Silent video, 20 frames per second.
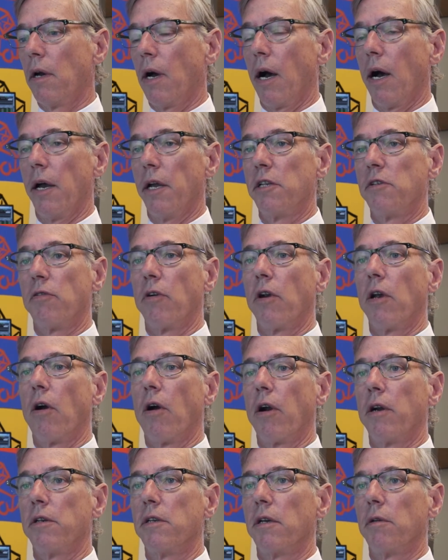it's very
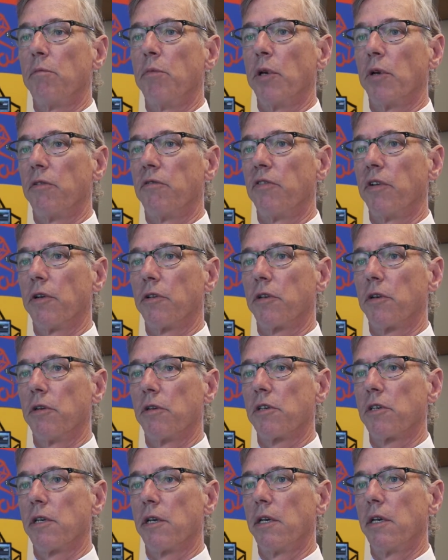hard to build
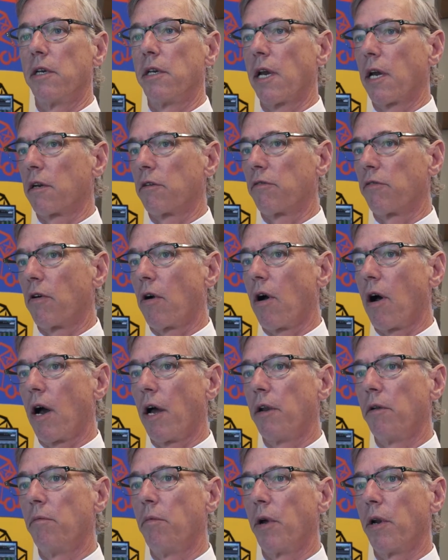filters to detect
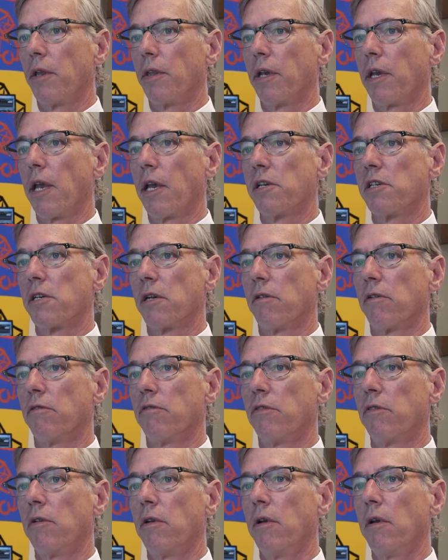fraud. But in the case
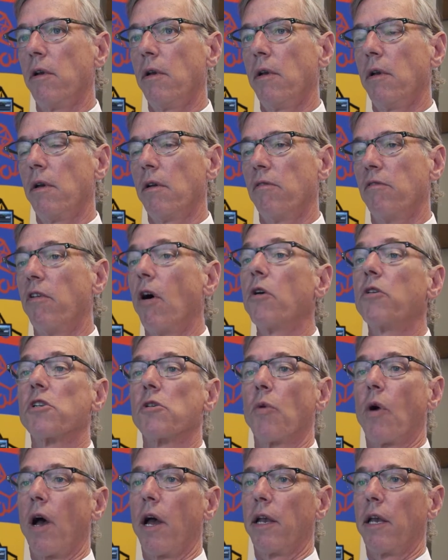of
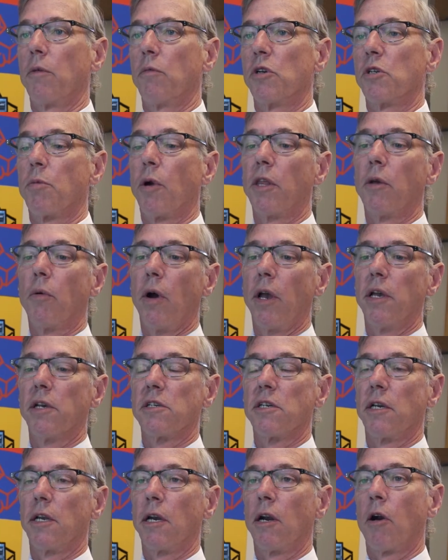Volkswagen, which by the way
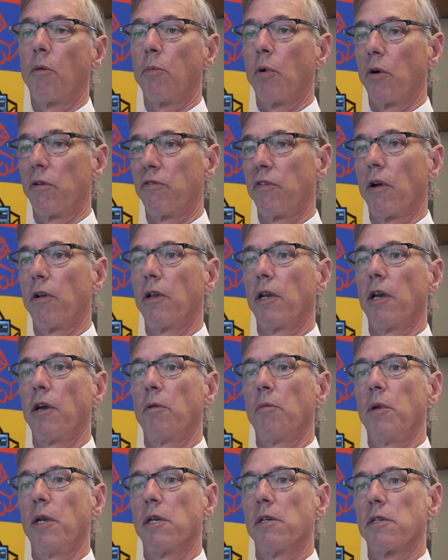isn't in our portfolio
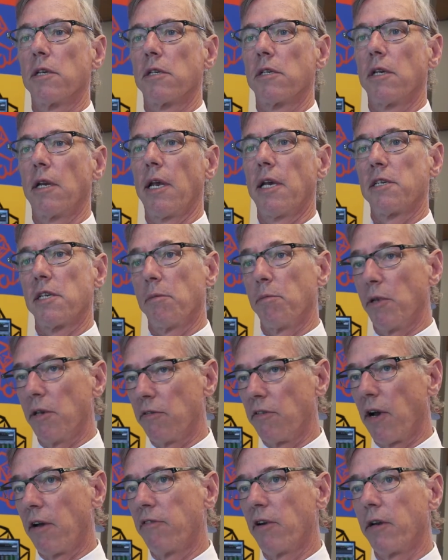because it's an S&P
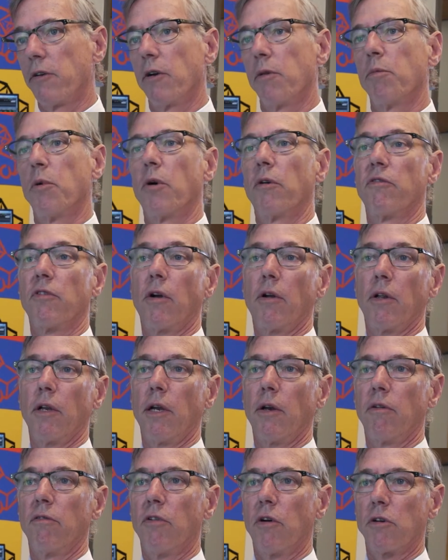500
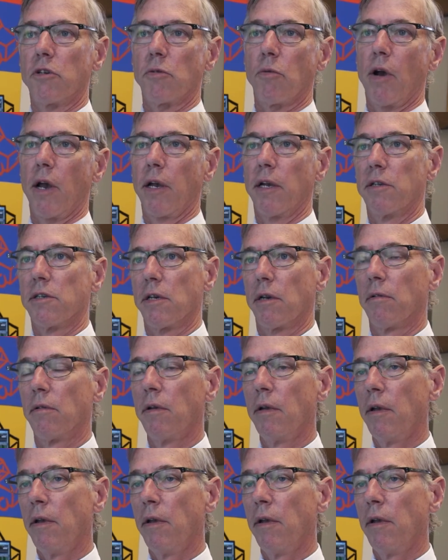portfolio, Volkswagen's a